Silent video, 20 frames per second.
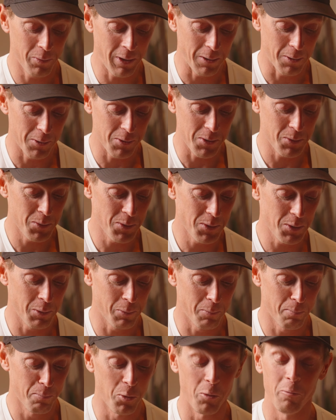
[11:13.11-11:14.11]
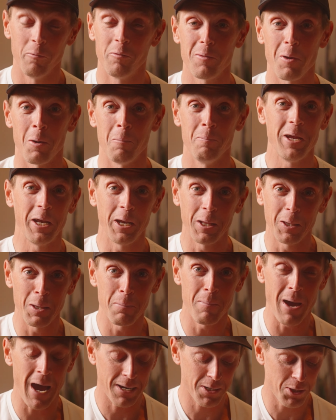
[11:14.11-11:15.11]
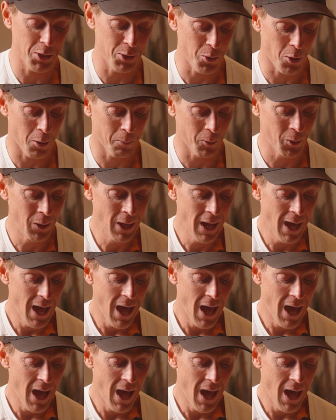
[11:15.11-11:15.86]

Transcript: That was uh, moved immediately back to normal.